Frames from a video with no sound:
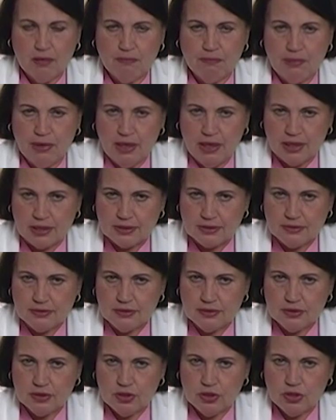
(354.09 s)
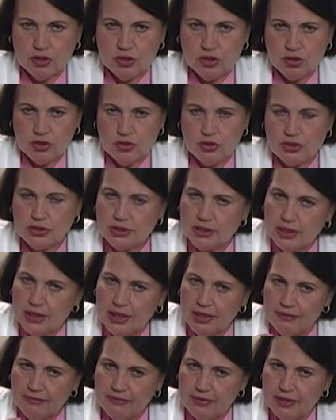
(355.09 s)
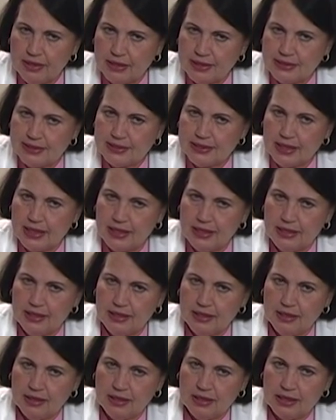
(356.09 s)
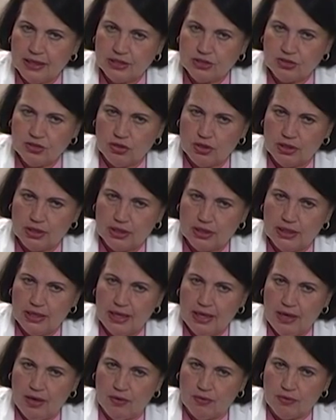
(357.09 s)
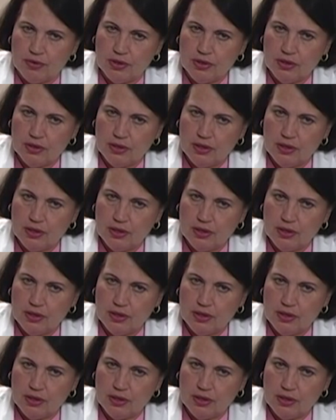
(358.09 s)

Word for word: But you still have the excited electron cloud.